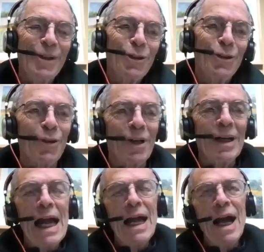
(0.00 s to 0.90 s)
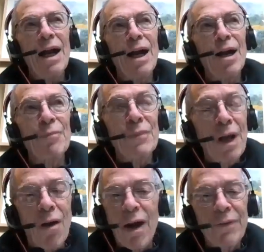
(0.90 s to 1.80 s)
sure.
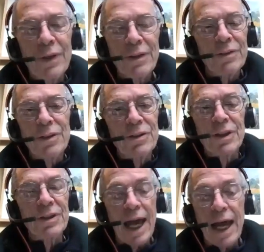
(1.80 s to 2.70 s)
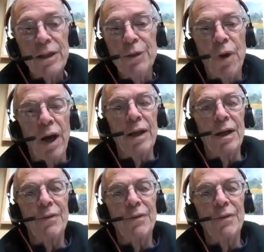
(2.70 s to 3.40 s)
No, I think this is exactly right.